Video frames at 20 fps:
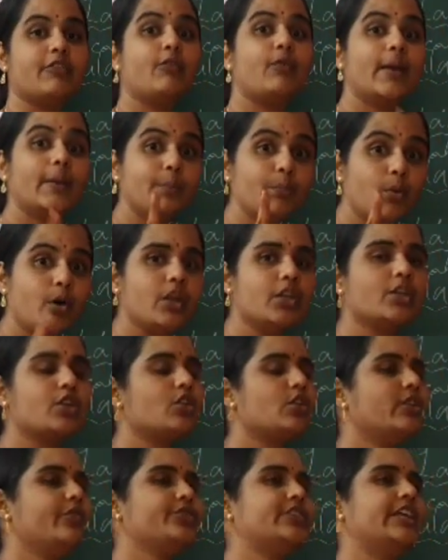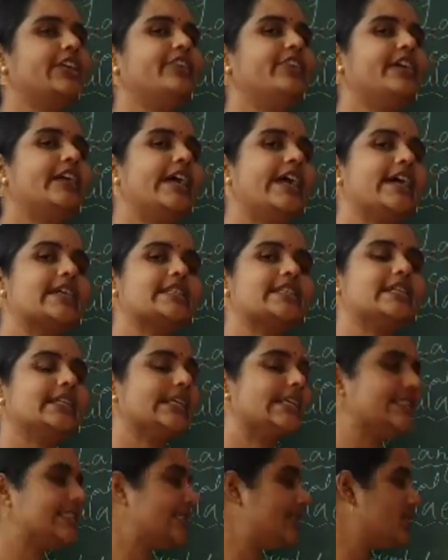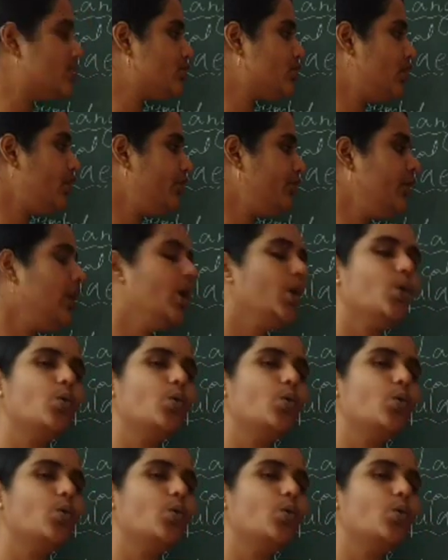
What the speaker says: One molecule of sulfur dioxide consists of